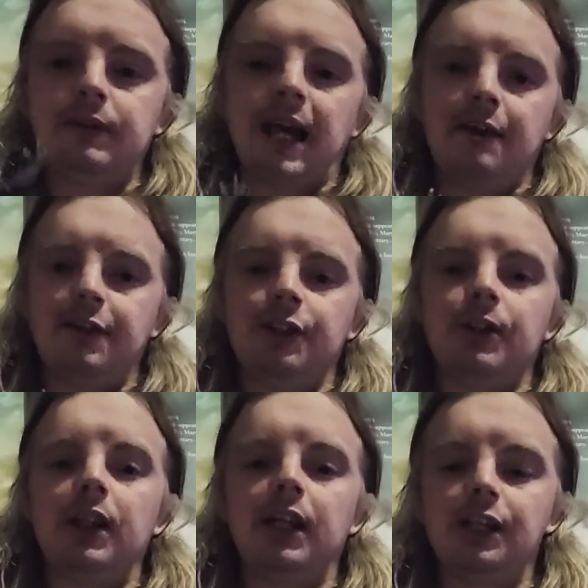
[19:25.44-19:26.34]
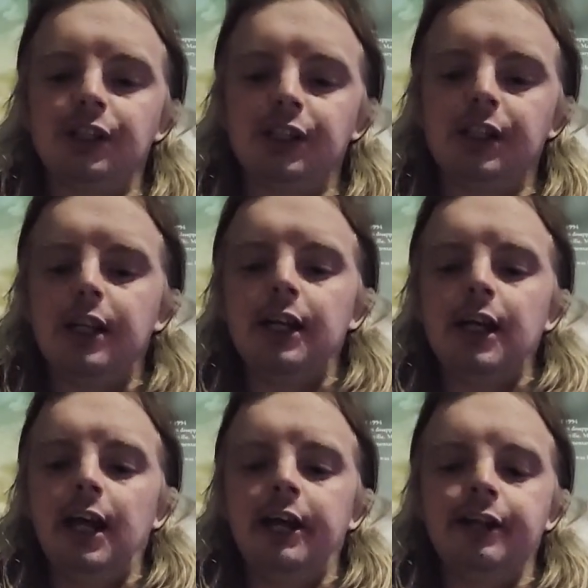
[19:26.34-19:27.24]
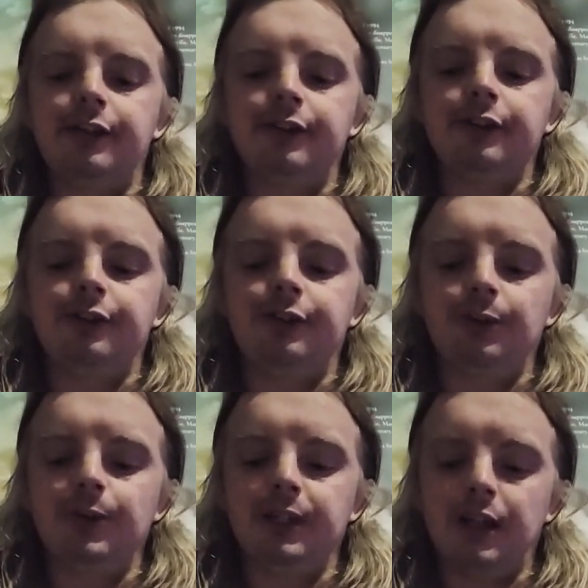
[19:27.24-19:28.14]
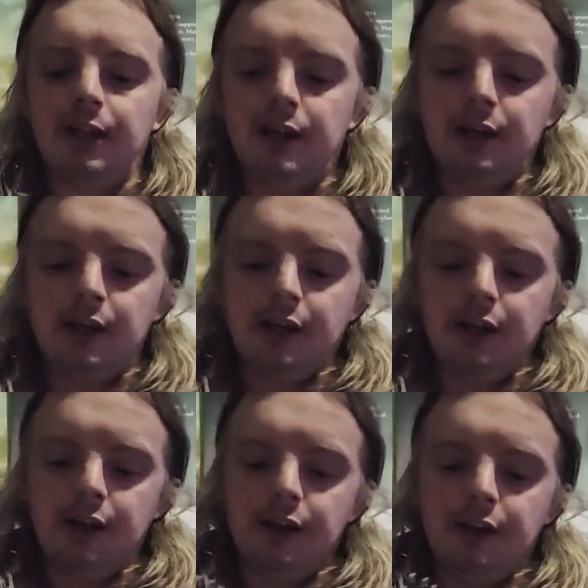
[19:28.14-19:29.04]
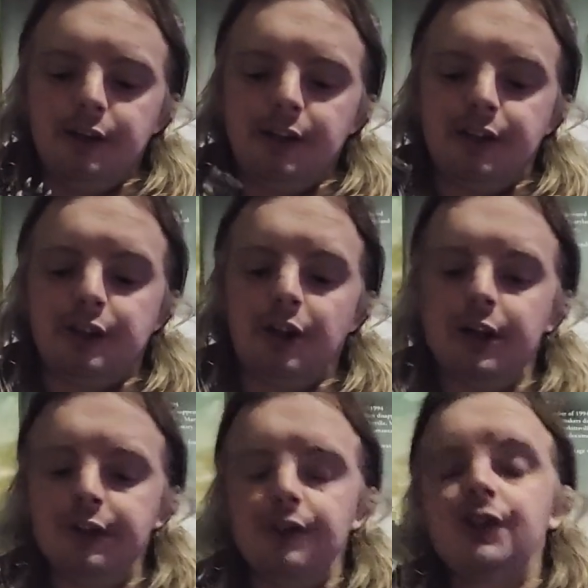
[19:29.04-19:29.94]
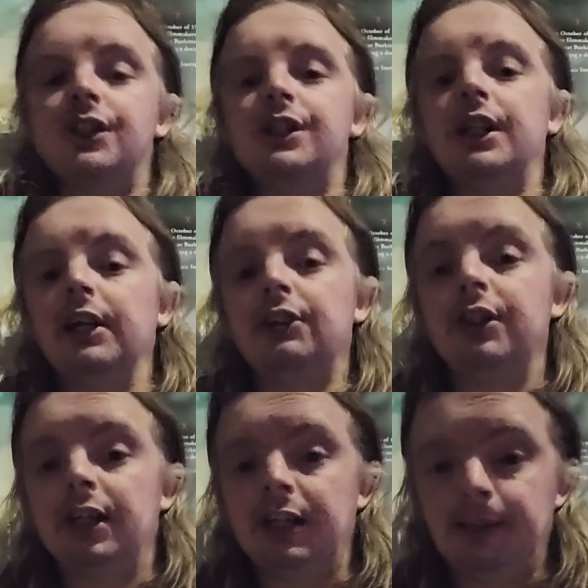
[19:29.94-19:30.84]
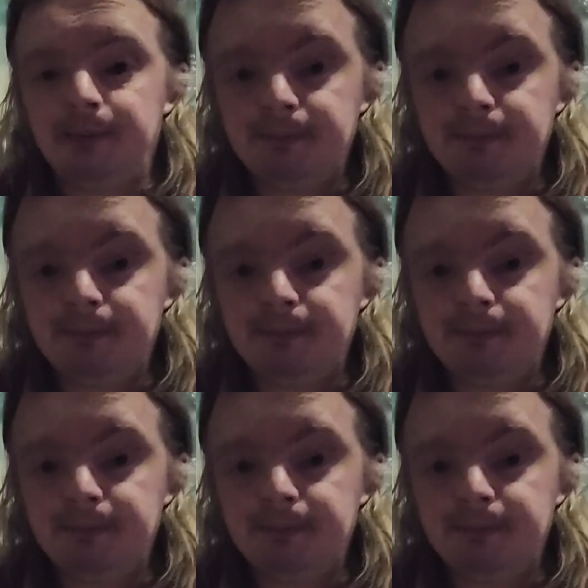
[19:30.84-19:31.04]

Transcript: have in your collection, and it's doing this kinds of shit to you.